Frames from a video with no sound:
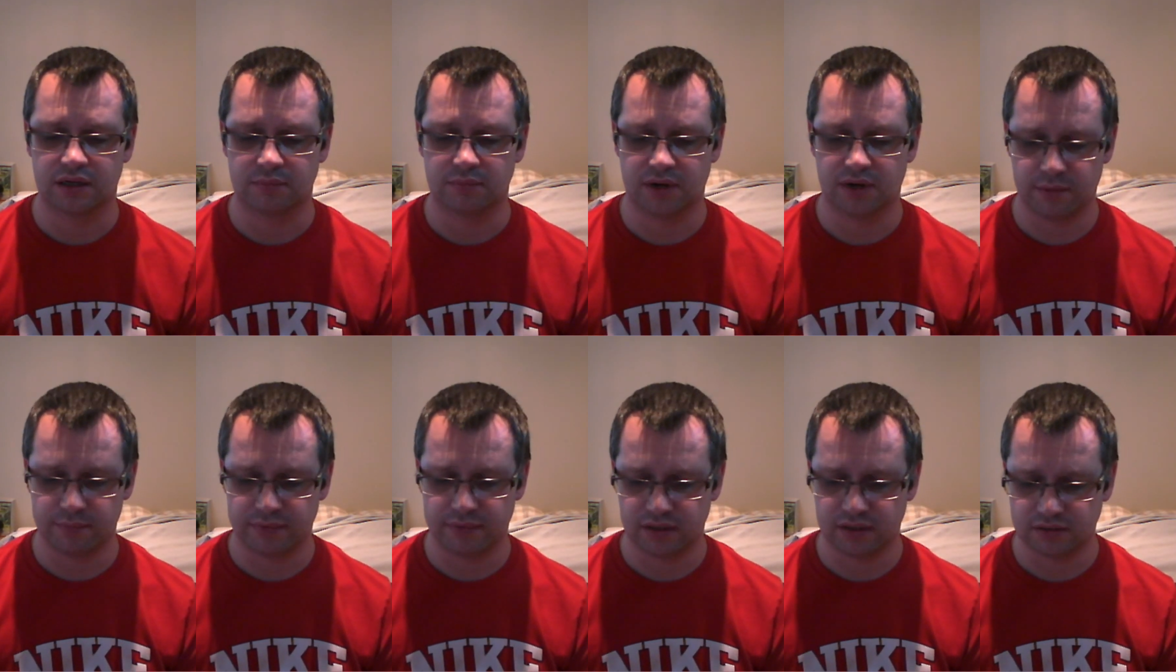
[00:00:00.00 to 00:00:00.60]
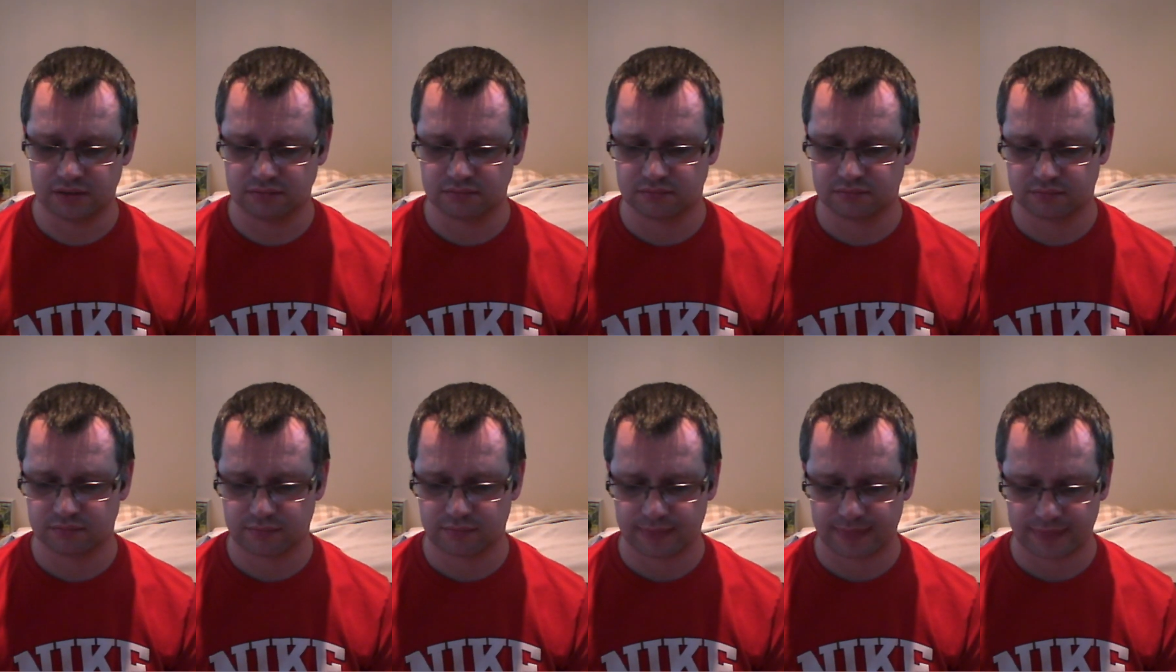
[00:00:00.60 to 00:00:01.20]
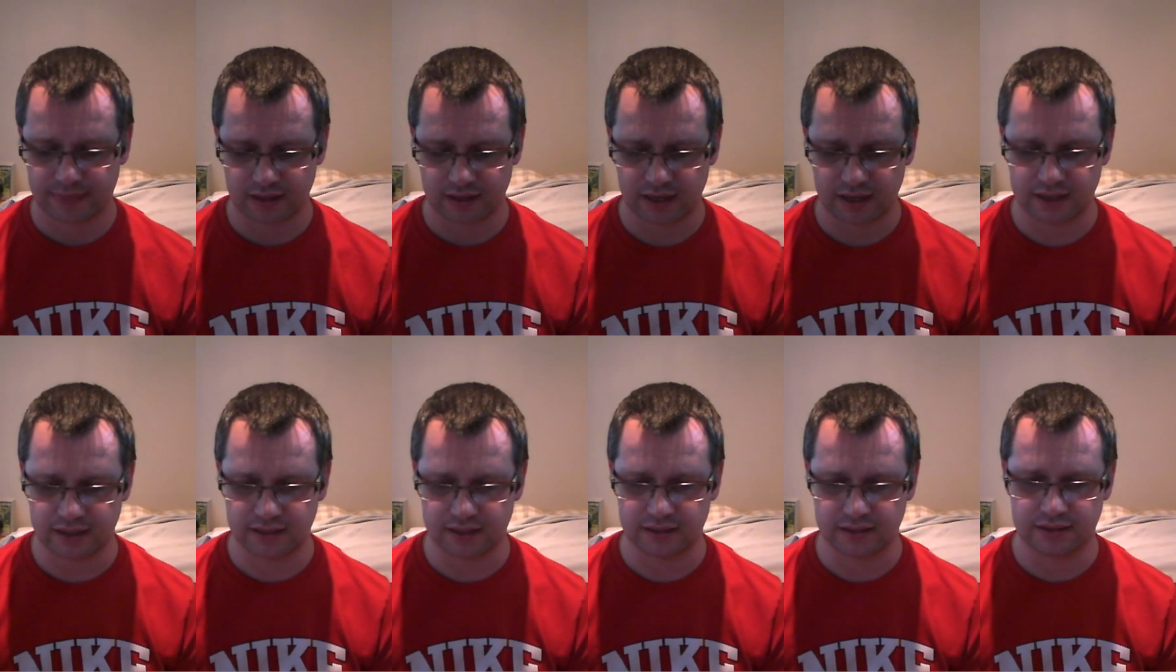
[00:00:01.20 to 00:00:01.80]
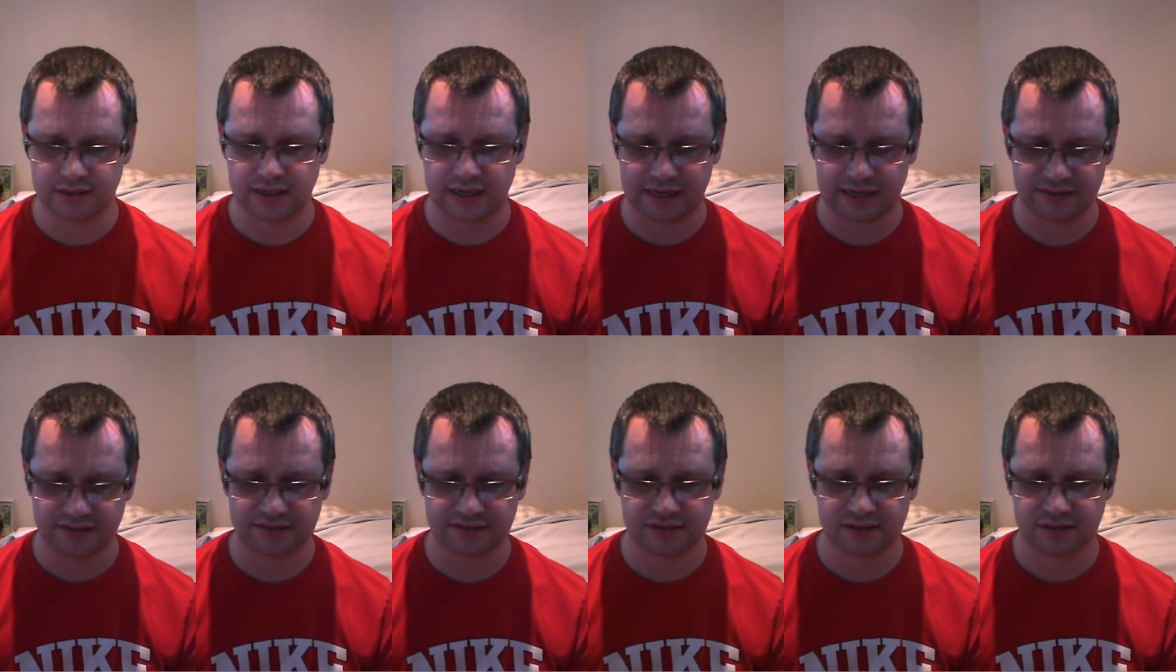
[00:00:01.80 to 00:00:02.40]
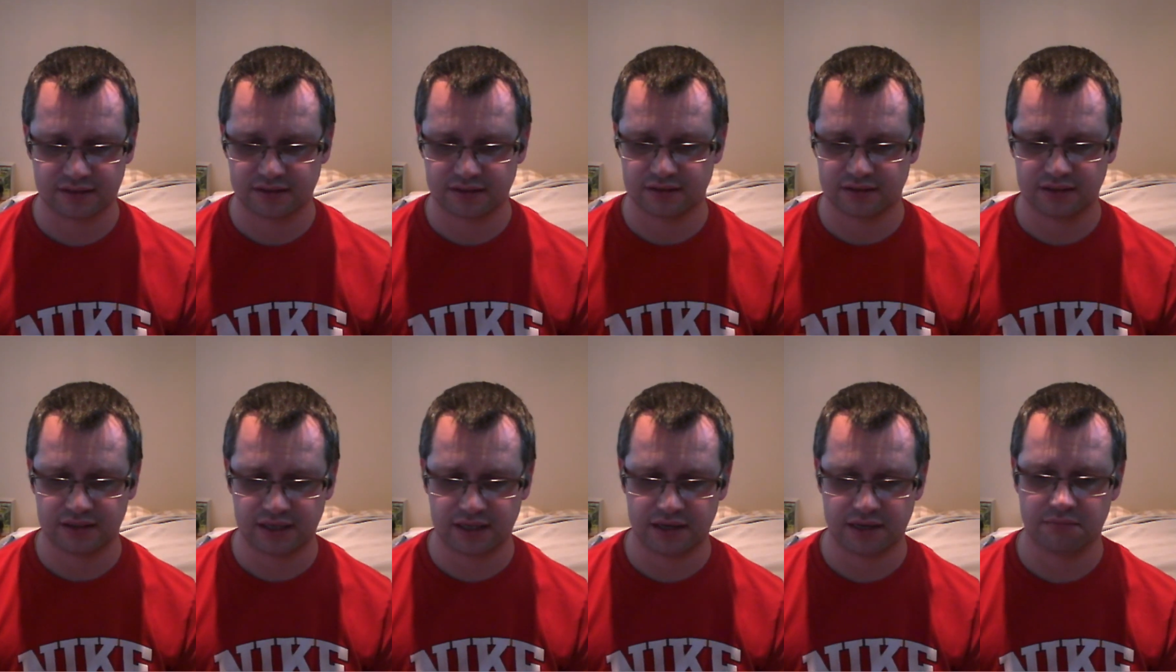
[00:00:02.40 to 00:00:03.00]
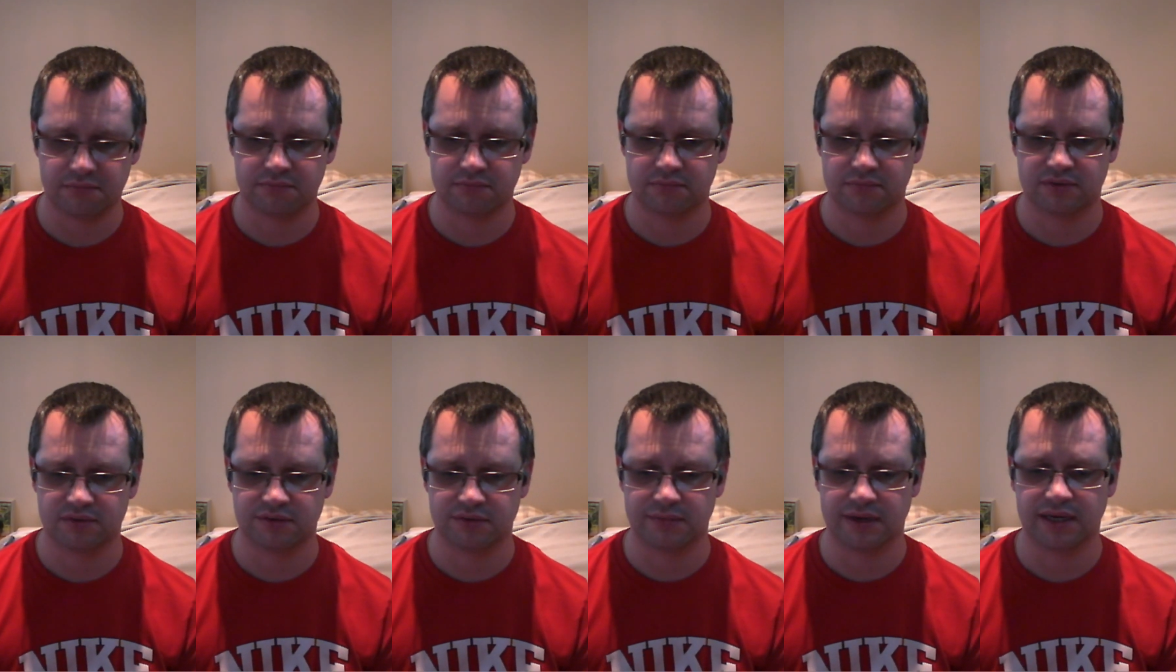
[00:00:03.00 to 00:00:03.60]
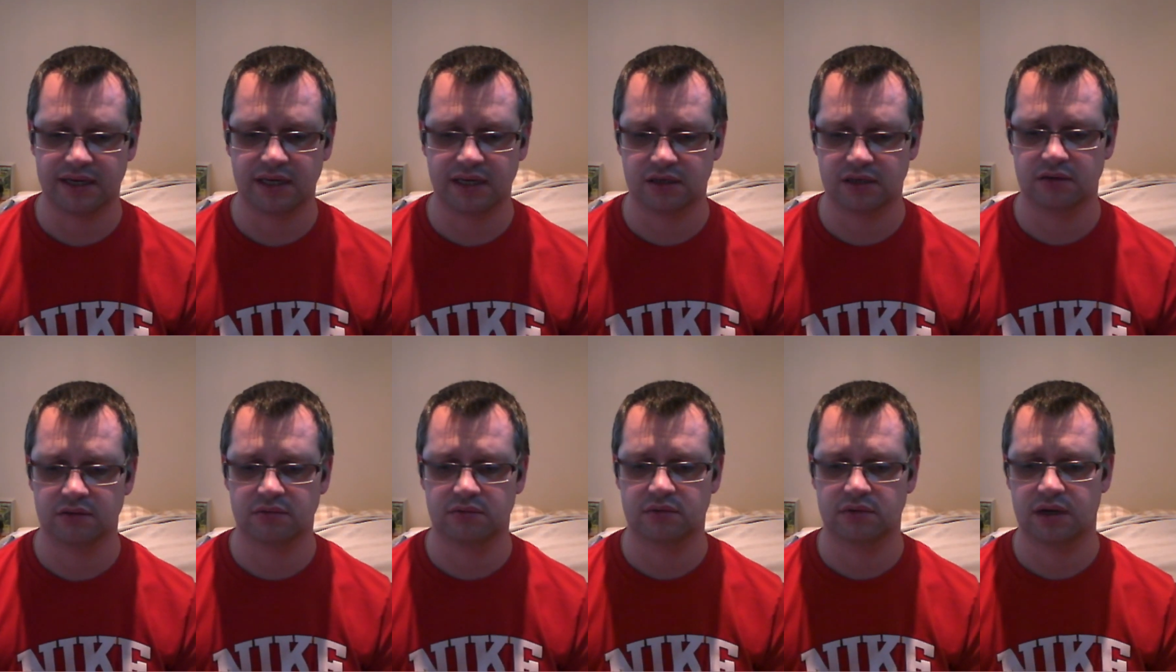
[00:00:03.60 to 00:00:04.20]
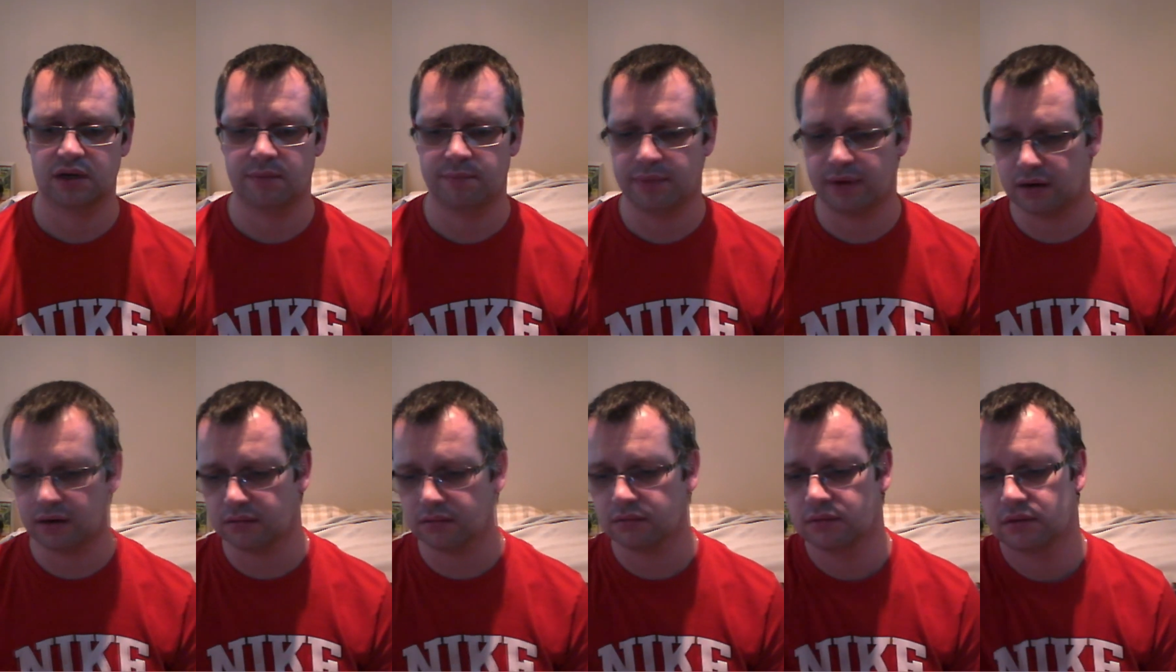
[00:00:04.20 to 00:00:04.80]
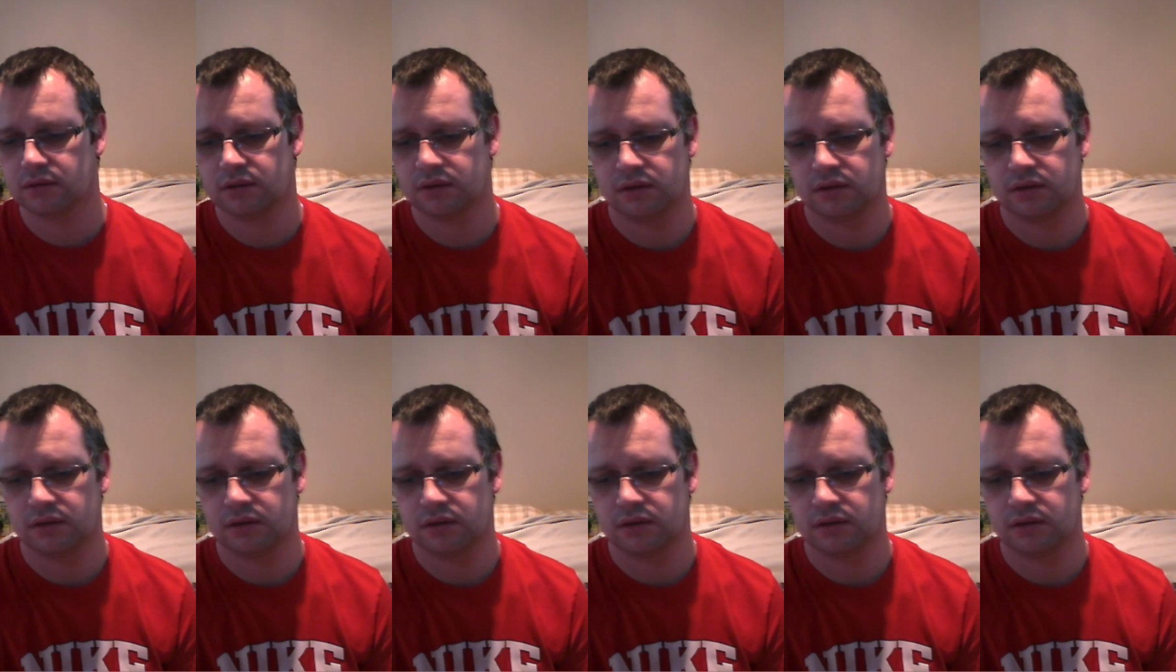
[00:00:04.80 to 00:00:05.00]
Mark Burden, and ask him to make you a bottle